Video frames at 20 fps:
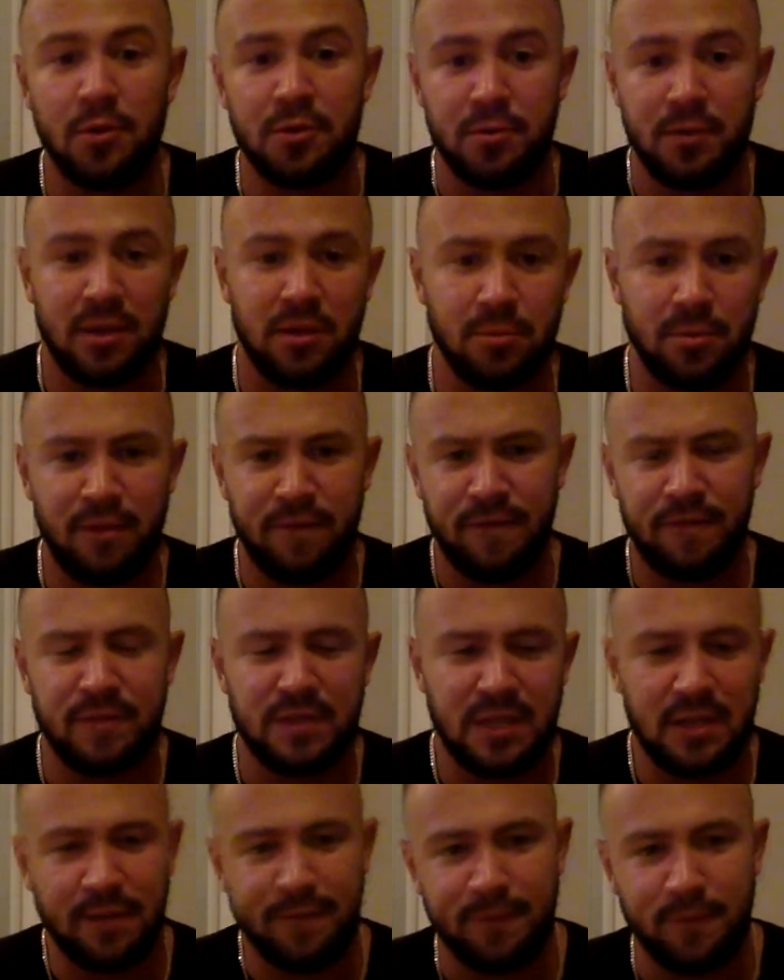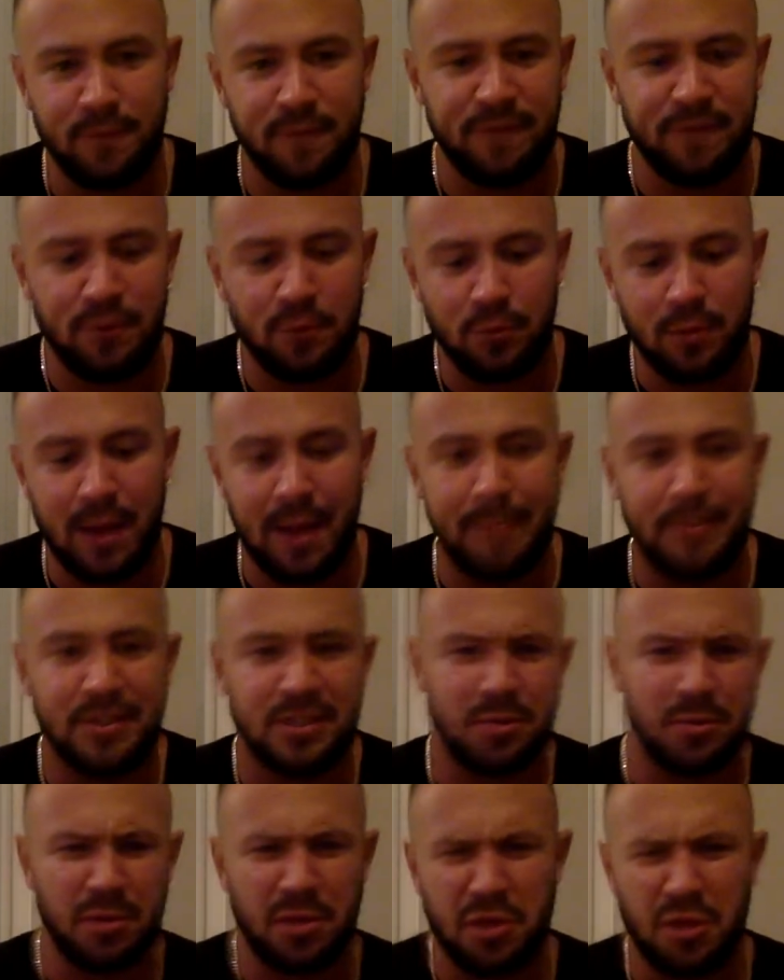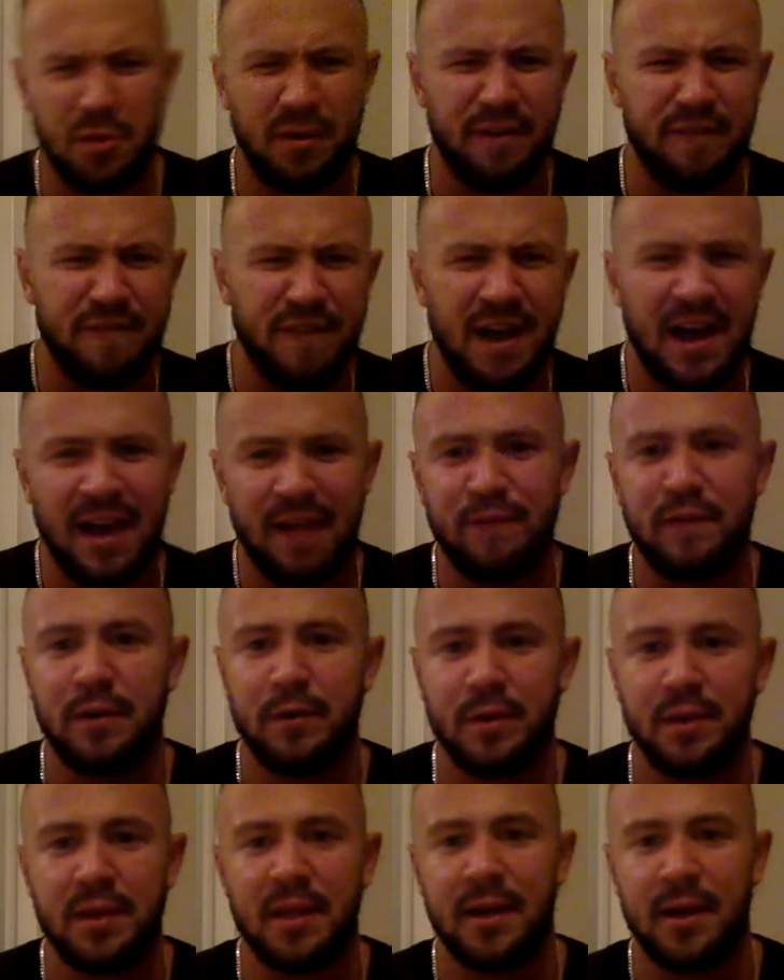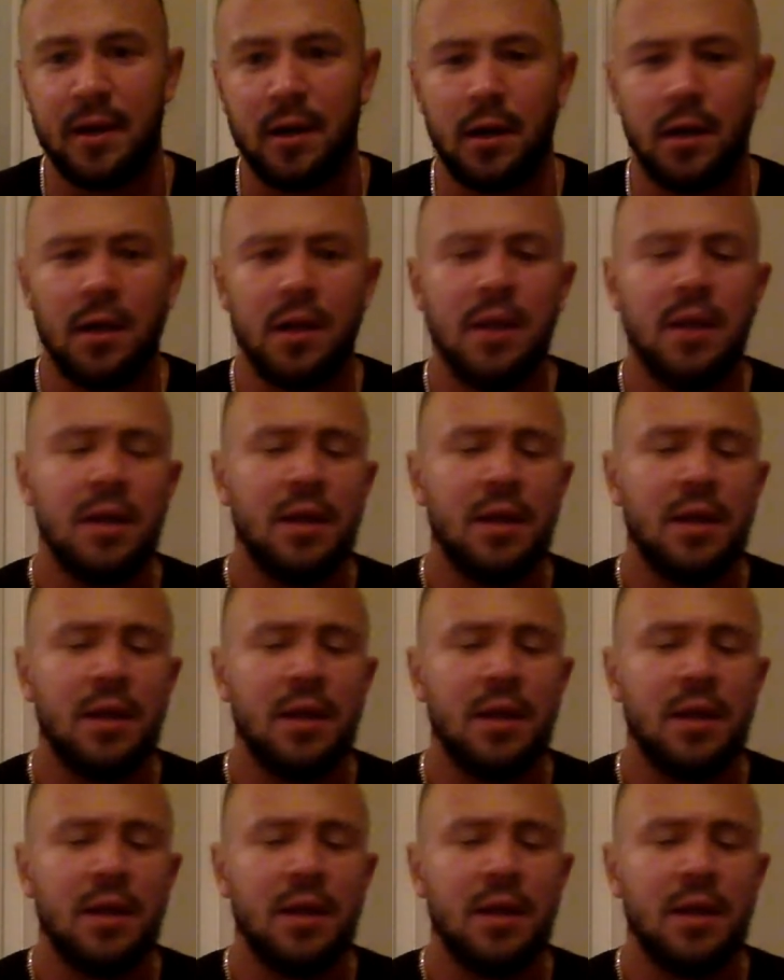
doing 315 for a few reps, 335 here and there.